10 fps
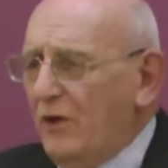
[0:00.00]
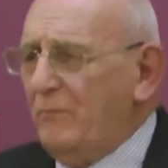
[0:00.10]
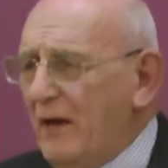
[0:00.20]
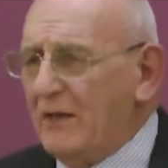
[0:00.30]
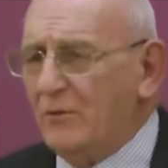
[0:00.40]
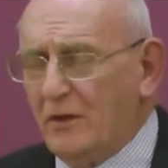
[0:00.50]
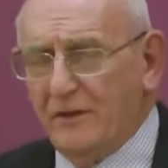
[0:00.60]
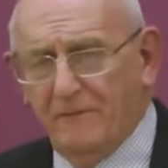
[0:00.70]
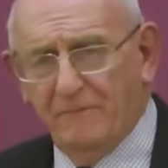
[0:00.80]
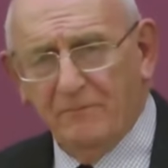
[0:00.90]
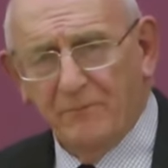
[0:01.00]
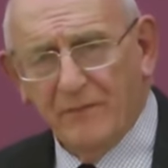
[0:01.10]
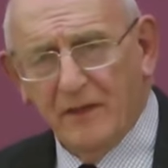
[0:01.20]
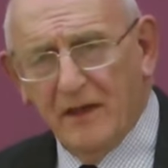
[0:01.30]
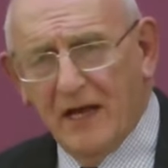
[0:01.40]
by one.
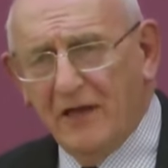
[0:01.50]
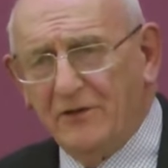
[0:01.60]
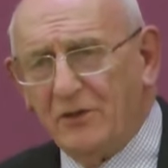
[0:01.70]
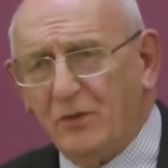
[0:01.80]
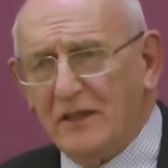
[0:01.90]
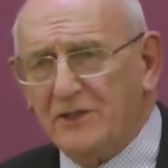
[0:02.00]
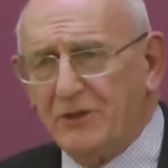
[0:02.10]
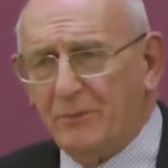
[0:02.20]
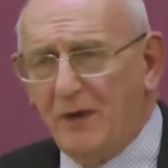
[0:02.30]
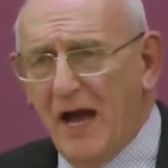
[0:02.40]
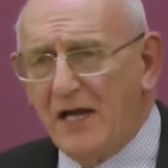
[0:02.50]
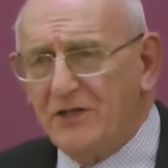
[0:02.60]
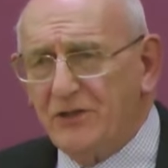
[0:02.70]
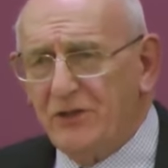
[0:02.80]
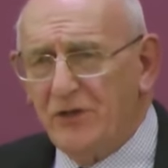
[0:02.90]
And it will
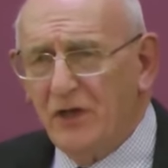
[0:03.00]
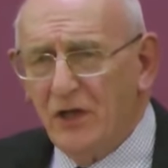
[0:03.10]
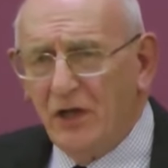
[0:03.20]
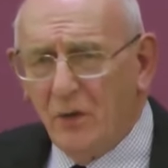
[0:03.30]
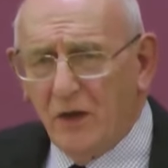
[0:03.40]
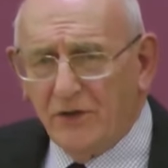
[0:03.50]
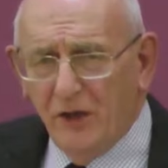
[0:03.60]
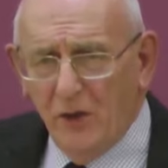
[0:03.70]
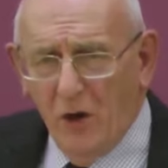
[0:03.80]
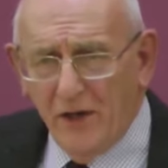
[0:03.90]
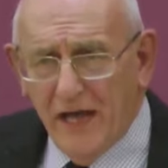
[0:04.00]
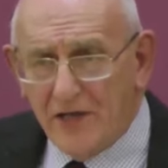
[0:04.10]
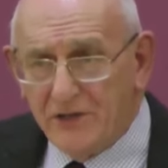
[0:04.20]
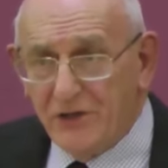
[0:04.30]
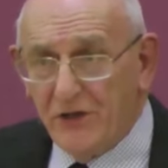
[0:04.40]
surprise you what the Lord
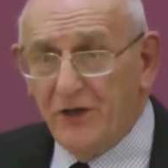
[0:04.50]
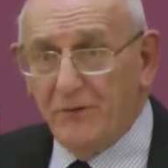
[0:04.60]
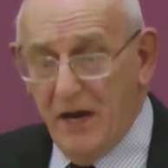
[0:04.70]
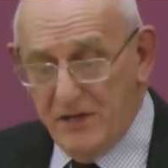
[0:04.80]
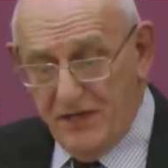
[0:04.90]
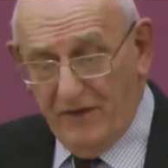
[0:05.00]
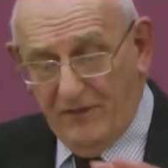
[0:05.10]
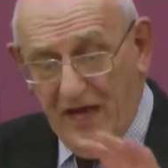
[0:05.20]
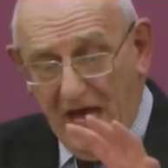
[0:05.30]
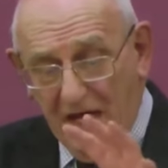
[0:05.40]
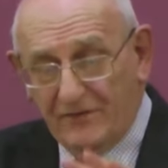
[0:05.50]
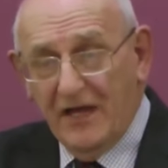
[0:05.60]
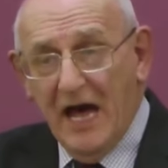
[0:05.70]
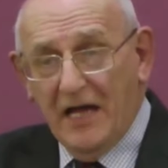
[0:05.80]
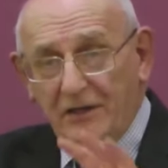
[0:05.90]
has done. And mind you, if you have
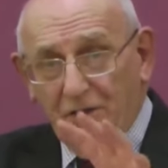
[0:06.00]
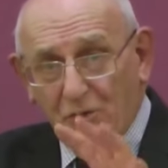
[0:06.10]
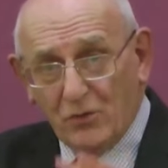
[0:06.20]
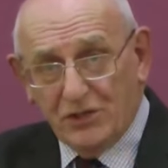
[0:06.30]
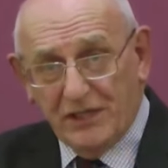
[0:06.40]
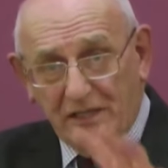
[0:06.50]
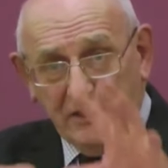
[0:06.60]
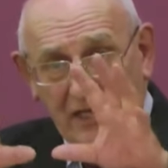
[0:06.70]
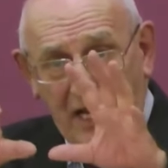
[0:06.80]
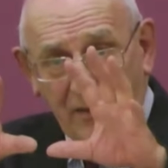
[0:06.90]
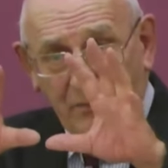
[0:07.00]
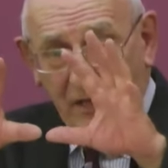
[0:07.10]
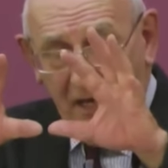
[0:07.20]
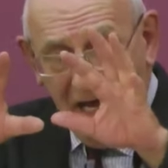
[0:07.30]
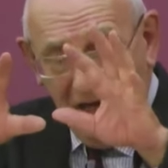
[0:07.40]
any of those things that I'm
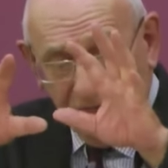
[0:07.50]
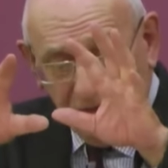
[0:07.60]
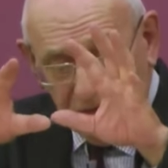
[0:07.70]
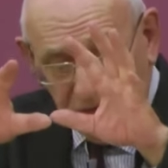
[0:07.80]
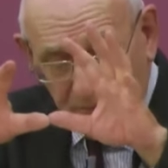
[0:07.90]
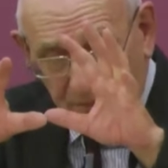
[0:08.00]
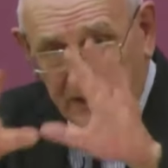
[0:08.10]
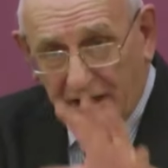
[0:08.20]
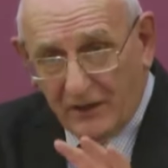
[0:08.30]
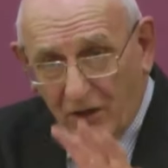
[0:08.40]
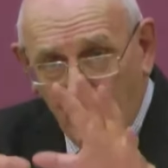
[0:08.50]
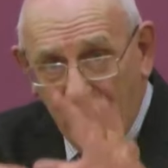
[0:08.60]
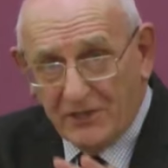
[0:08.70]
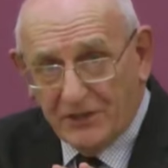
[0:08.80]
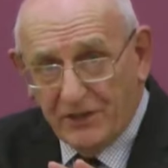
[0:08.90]
after speaking or
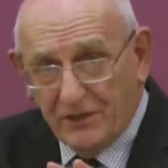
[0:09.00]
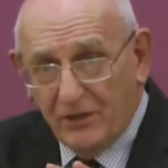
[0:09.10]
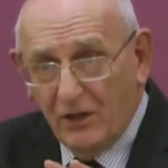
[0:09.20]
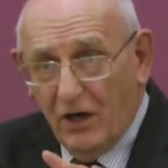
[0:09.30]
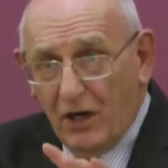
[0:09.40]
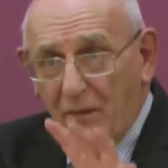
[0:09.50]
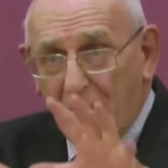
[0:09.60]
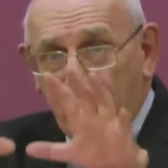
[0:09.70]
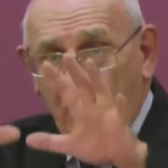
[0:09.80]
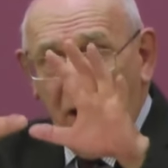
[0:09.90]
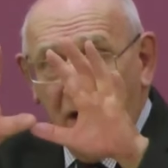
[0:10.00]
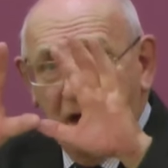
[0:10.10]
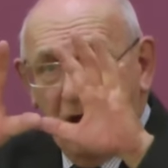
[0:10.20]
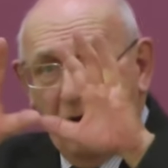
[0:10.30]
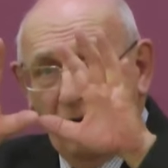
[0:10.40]
mentioning, or maybe
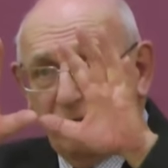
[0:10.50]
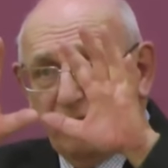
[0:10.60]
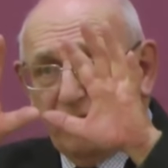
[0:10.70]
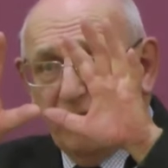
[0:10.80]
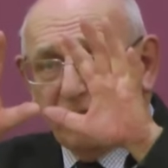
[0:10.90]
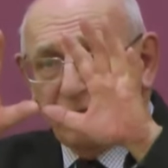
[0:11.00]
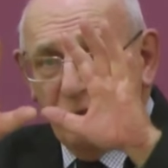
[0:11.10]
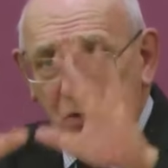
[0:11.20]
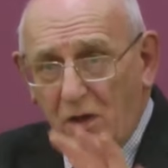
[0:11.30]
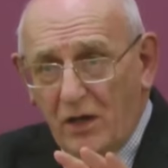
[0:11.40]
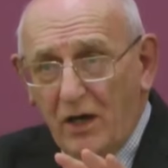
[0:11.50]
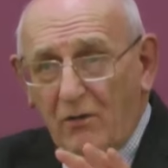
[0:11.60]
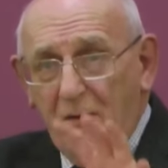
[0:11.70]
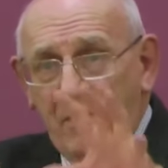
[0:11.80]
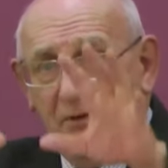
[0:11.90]
100 things more,
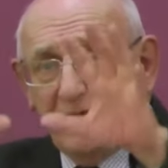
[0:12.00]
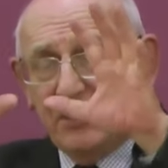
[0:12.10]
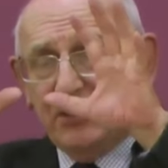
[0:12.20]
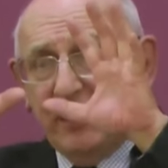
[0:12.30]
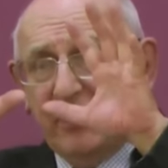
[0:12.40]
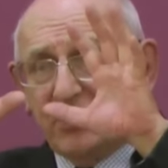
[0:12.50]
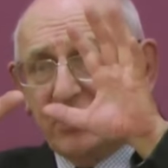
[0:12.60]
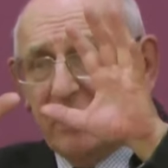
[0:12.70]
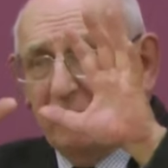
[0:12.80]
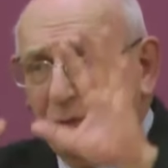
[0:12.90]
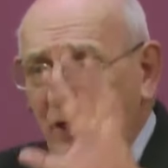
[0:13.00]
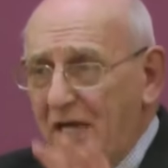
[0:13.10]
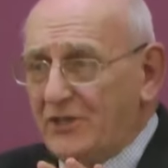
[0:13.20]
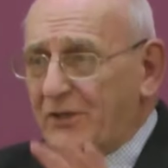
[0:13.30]
remember this, you can still praise him